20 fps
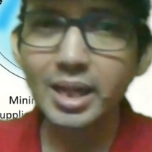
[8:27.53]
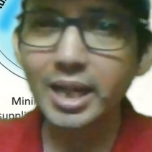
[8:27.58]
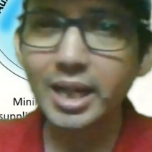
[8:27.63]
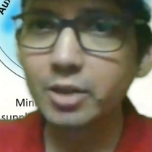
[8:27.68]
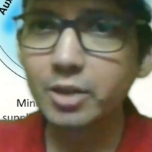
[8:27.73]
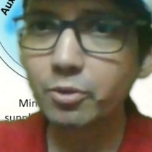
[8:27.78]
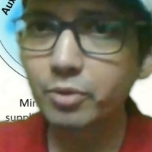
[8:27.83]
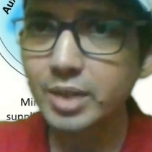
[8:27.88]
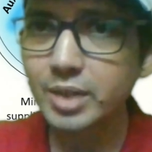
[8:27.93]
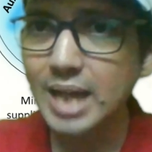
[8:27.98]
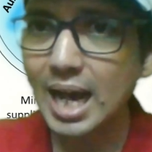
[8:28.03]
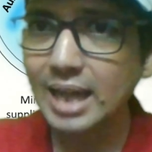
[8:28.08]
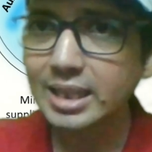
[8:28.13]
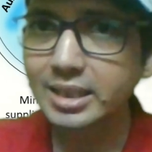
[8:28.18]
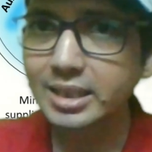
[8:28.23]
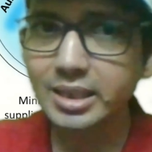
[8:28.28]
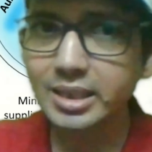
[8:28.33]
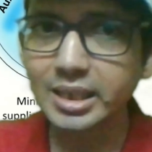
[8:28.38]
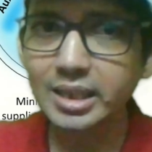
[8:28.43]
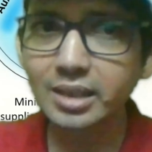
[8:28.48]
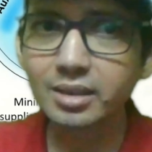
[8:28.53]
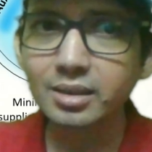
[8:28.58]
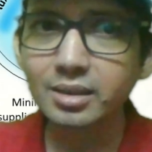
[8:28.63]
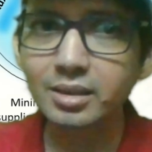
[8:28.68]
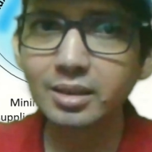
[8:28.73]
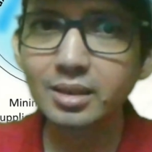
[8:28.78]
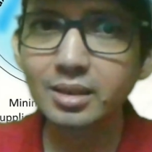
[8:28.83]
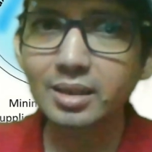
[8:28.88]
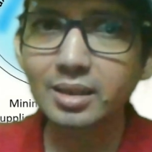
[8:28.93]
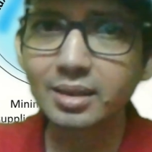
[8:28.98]
In reality,
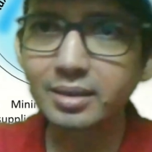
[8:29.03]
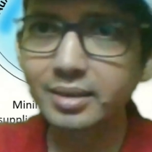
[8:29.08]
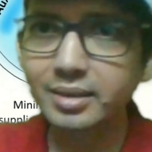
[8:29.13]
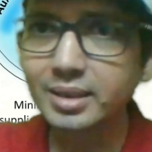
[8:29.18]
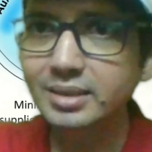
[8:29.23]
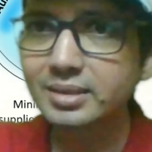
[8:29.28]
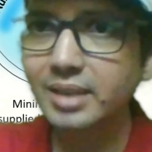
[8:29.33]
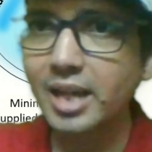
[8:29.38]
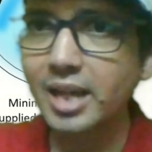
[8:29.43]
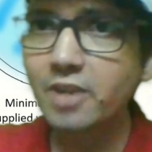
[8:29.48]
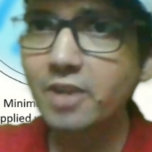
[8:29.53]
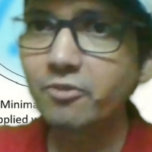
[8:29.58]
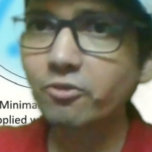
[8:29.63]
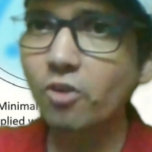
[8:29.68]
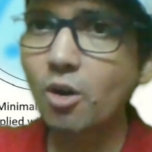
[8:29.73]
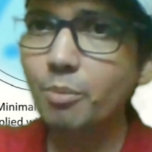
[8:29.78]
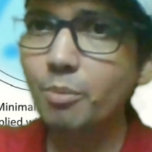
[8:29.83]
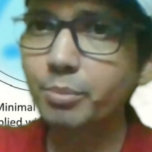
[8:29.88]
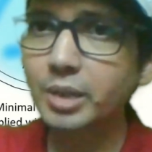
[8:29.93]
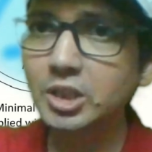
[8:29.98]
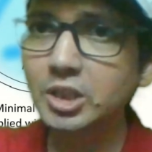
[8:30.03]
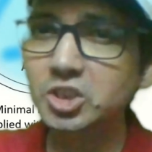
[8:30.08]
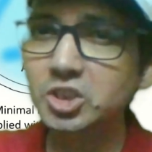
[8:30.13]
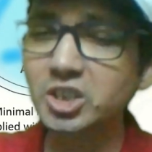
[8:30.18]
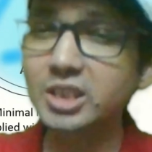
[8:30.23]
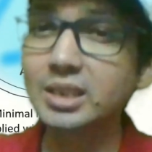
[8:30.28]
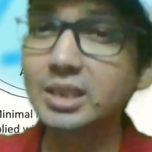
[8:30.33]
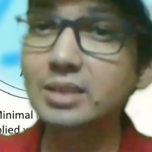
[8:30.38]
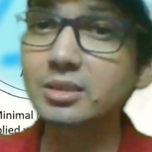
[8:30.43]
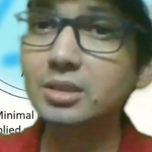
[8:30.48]
this
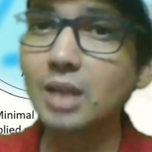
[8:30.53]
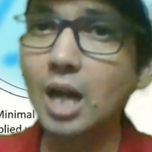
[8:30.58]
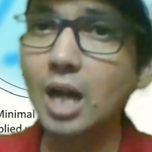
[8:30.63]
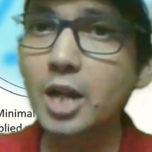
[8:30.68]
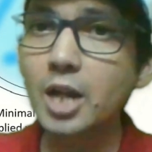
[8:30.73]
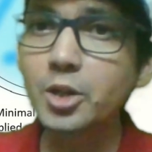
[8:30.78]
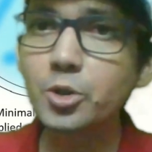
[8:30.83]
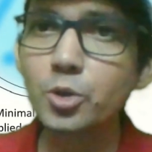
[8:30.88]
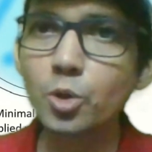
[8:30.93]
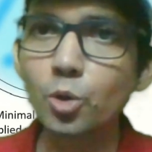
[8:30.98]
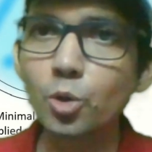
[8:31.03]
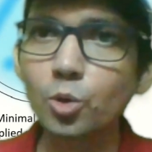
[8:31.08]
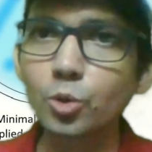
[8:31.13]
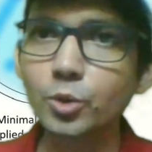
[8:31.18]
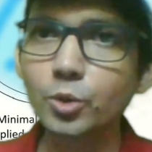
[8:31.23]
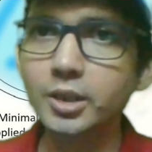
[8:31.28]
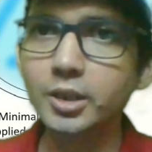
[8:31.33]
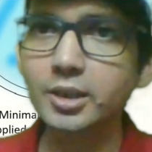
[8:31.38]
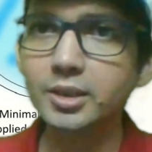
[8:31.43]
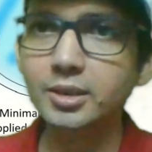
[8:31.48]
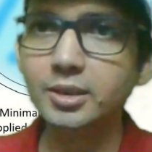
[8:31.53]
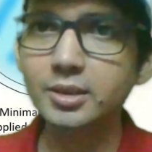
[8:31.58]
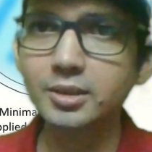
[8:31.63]
information is unknown.